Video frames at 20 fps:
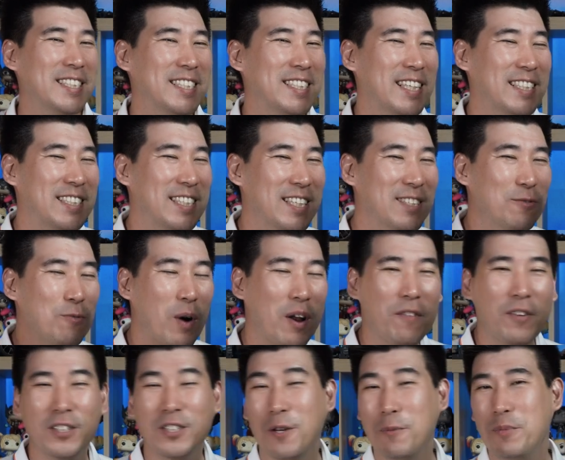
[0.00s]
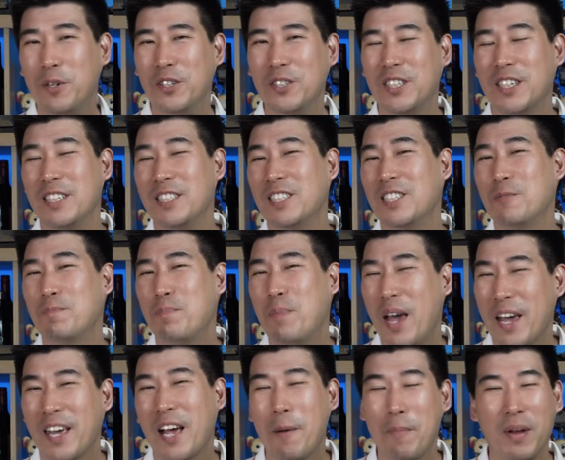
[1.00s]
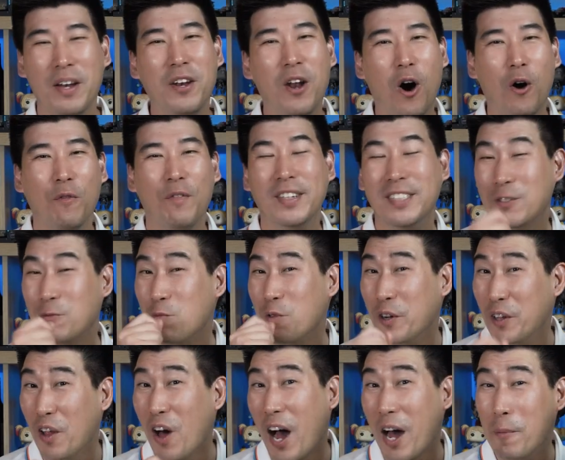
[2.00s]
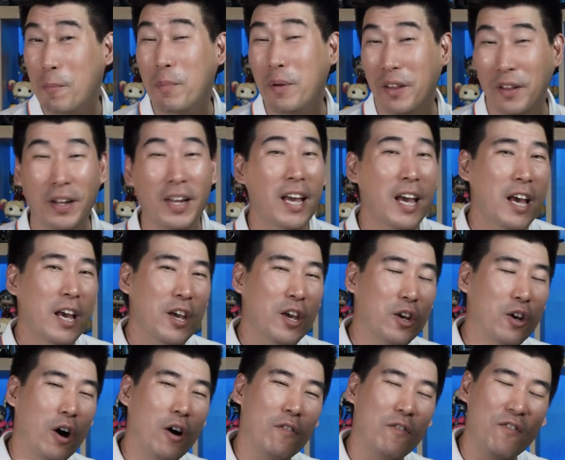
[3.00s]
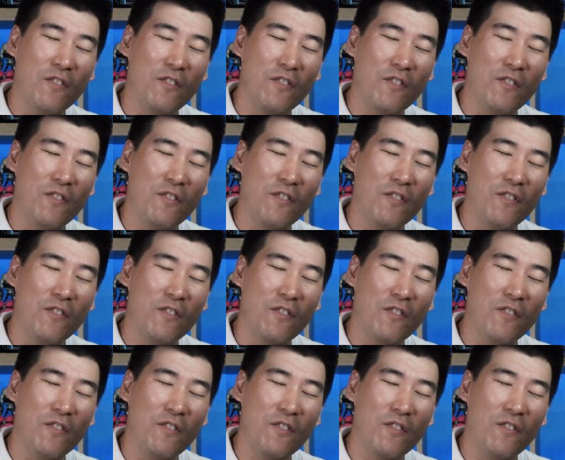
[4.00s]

6 is one of those computers you can just pick up and know of its reliability. You got